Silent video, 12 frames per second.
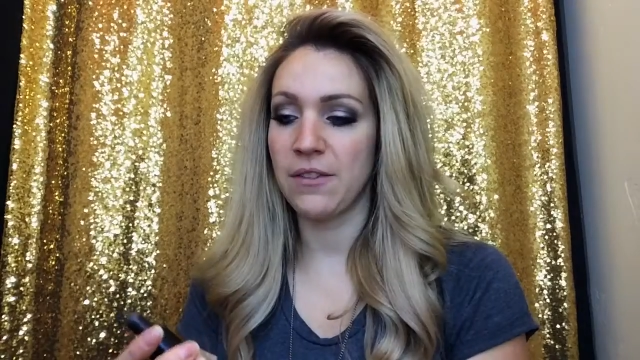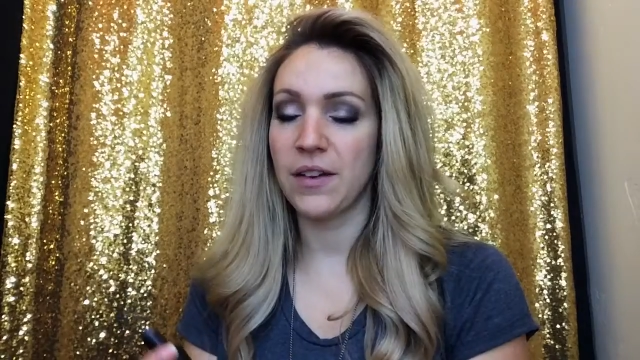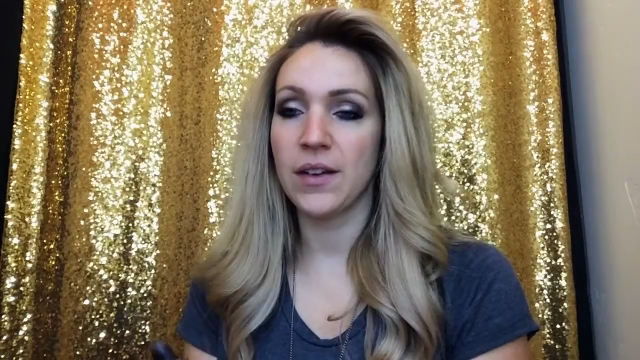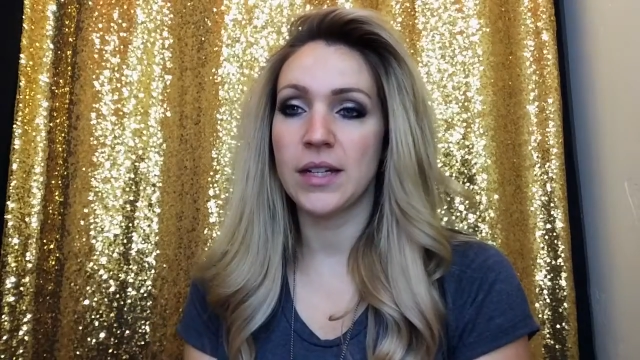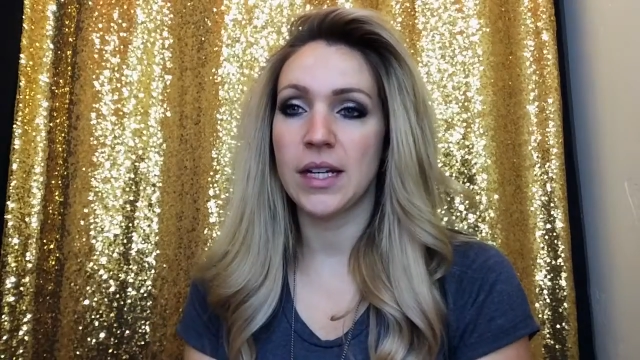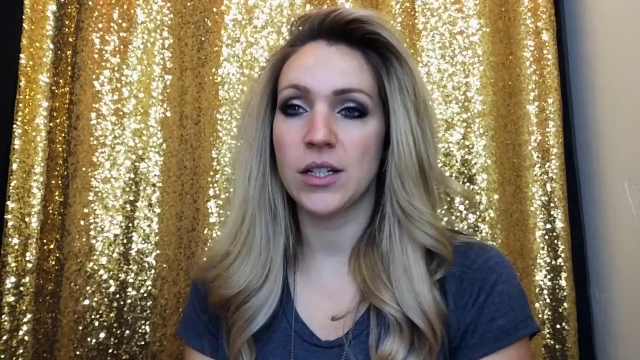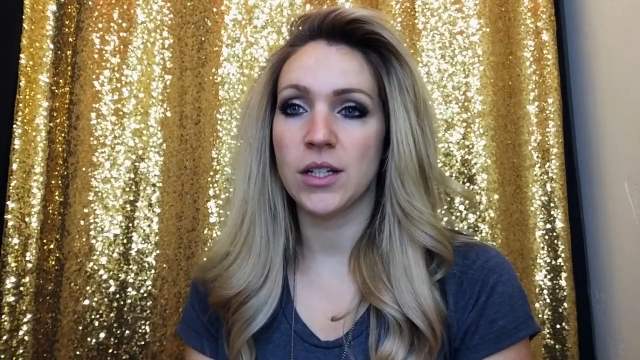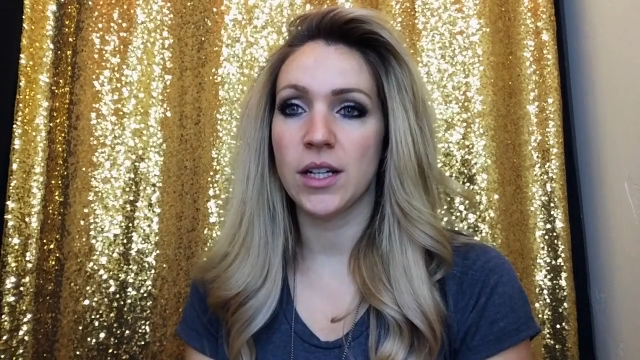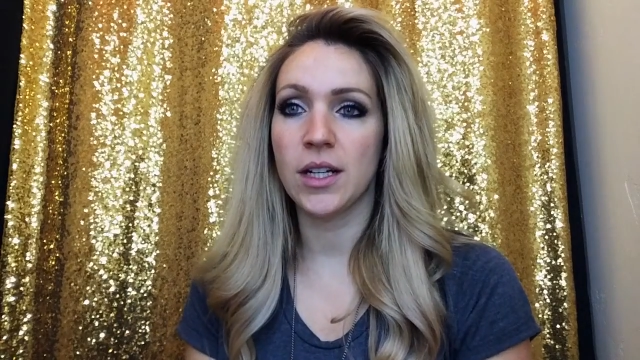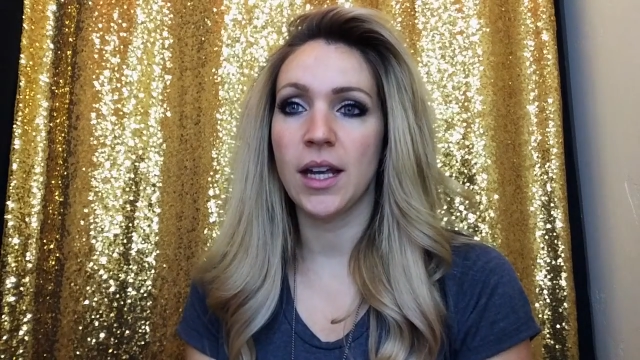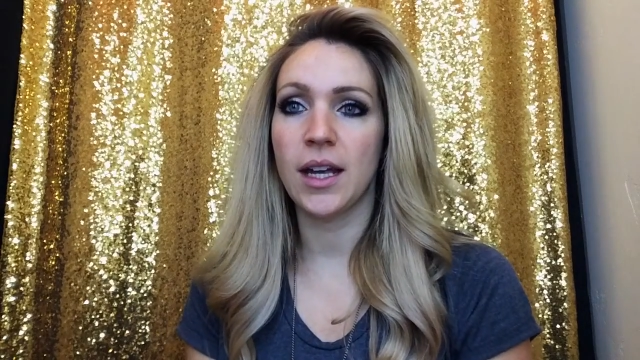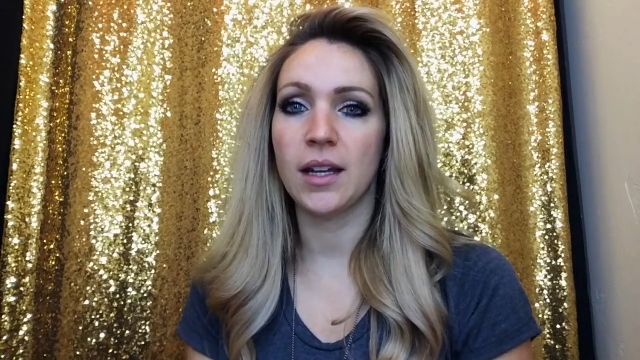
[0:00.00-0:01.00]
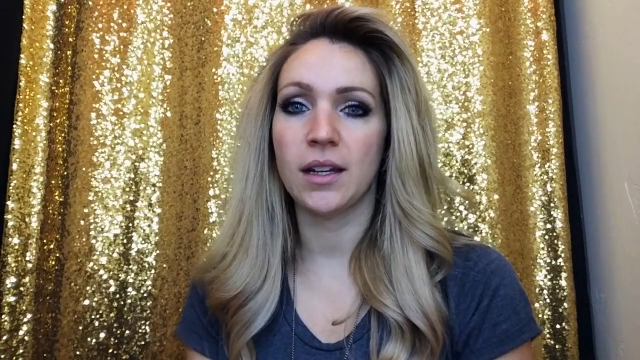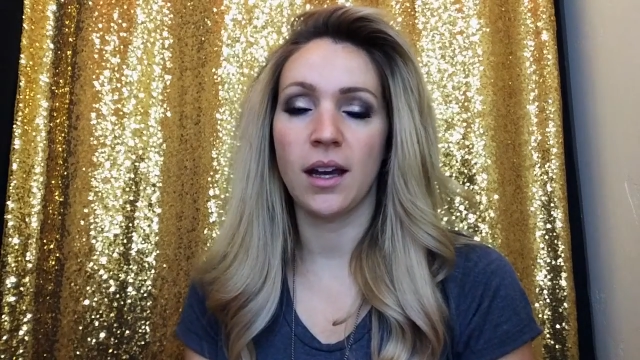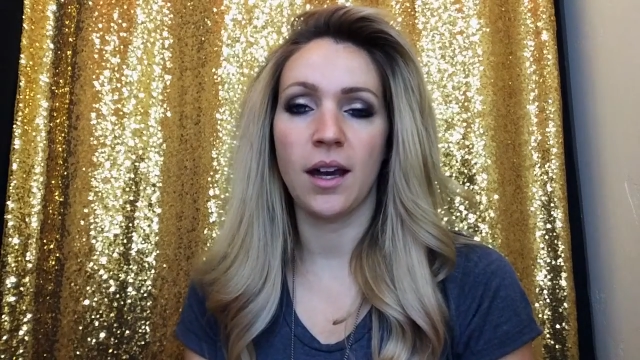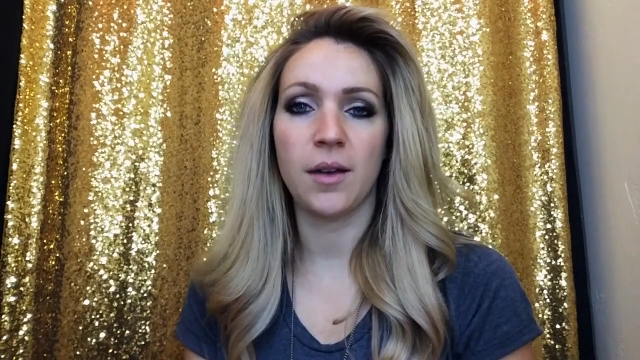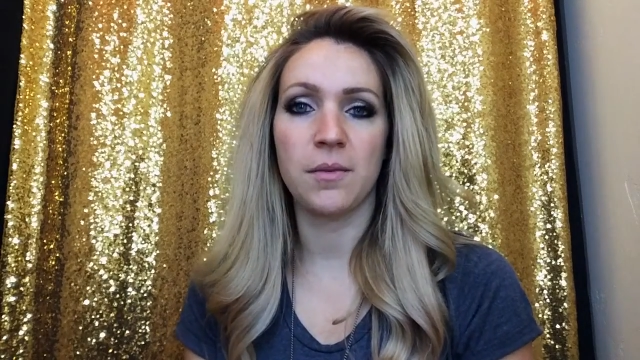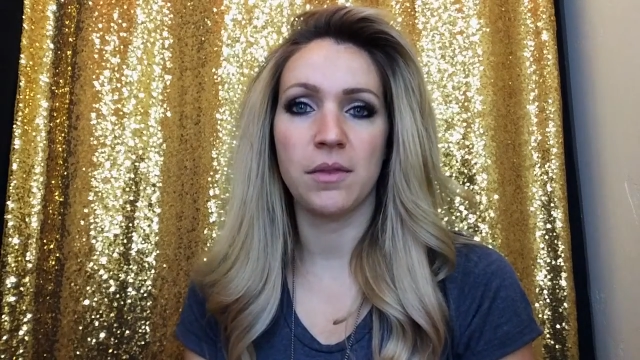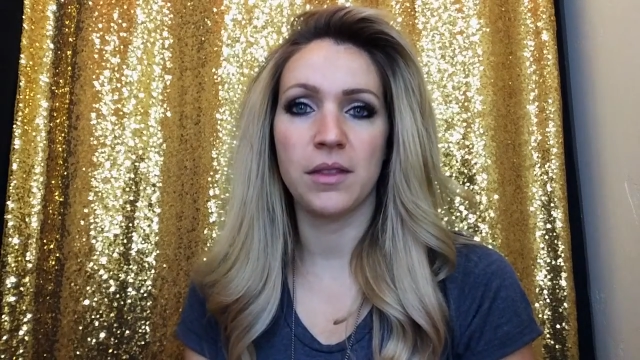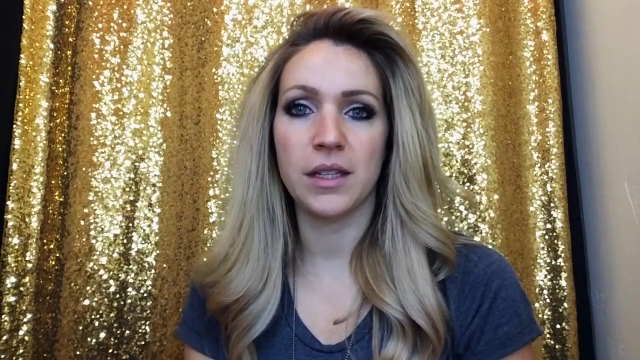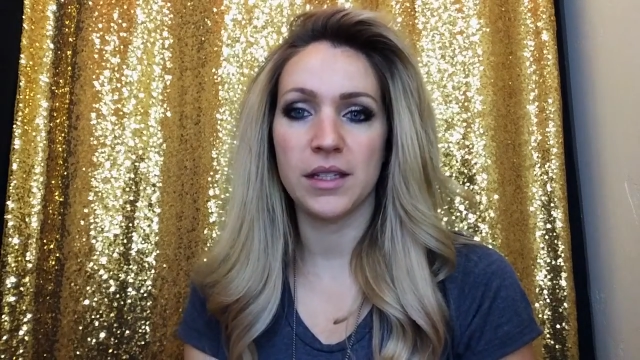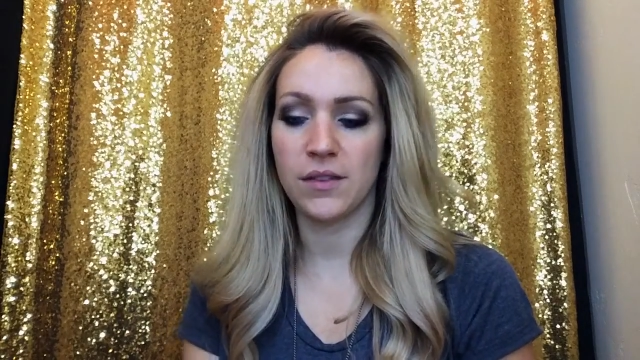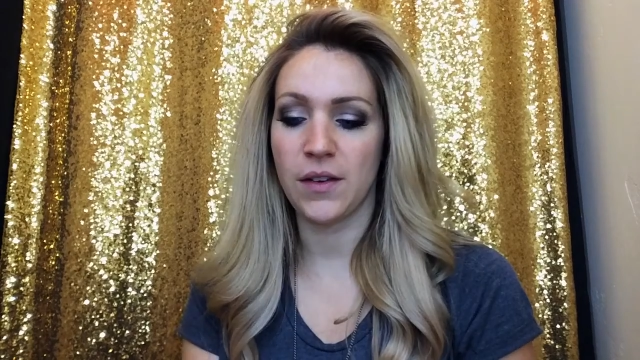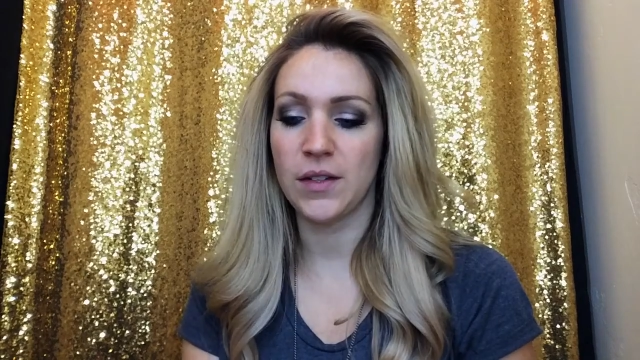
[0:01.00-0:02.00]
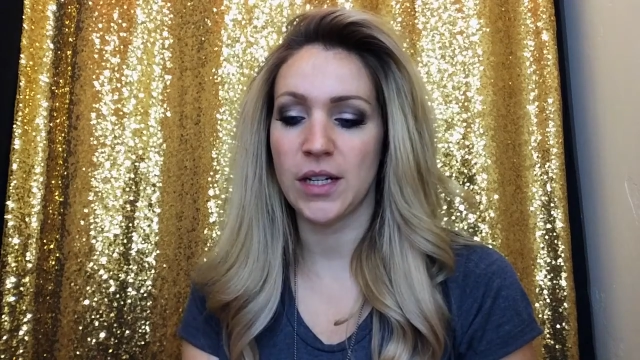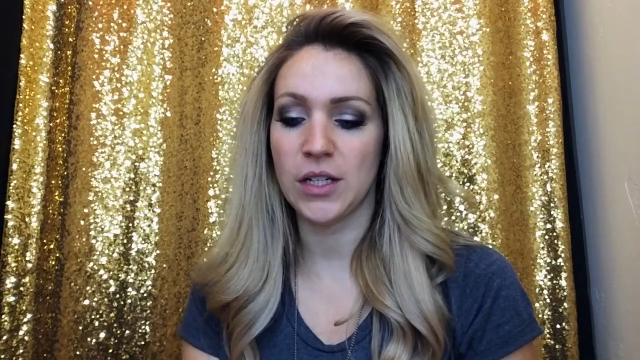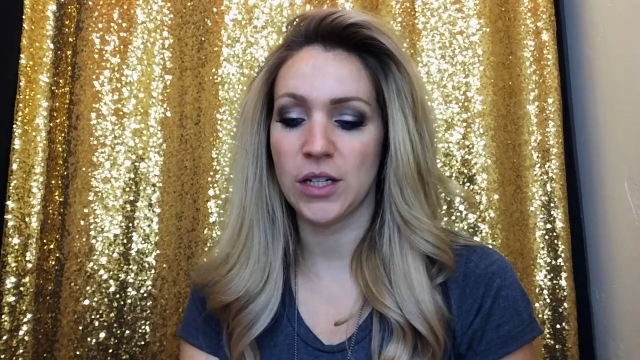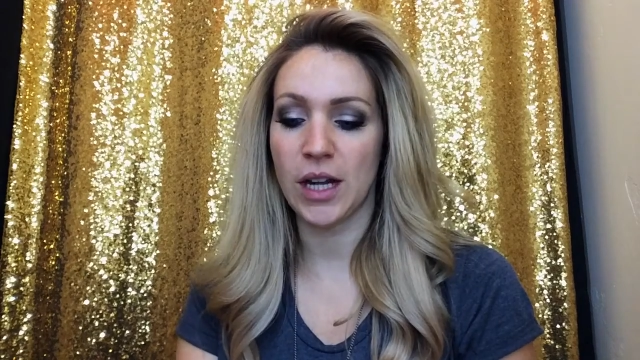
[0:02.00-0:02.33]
foundation, and this foundation